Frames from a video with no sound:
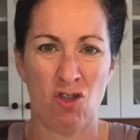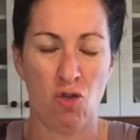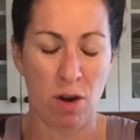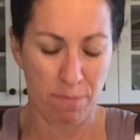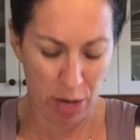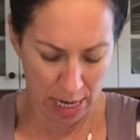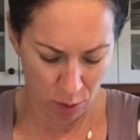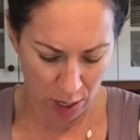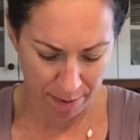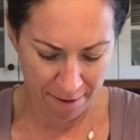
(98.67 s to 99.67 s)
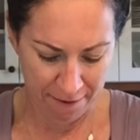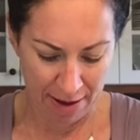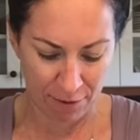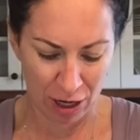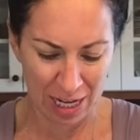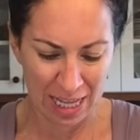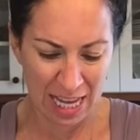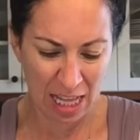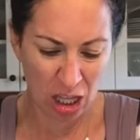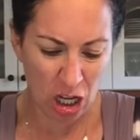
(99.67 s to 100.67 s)
Corn brand, one of my favorite. They
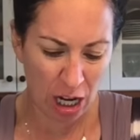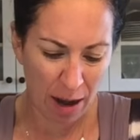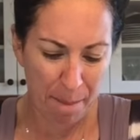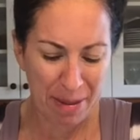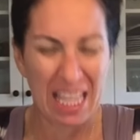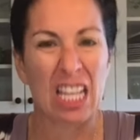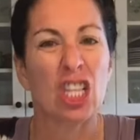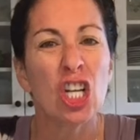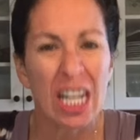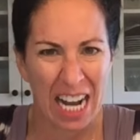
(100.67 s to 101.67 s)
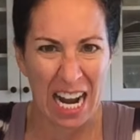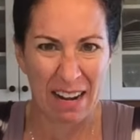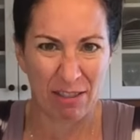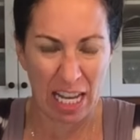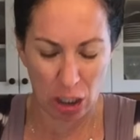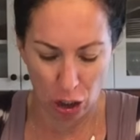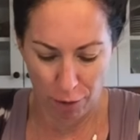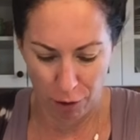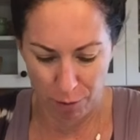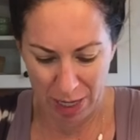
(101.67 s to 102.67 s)
look kind of like
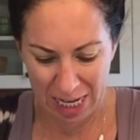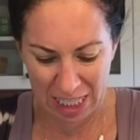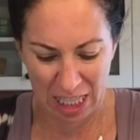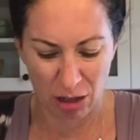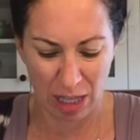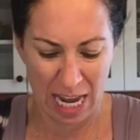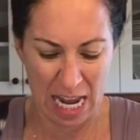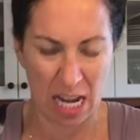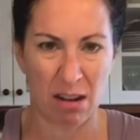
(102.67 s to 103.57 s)
tofu because they're like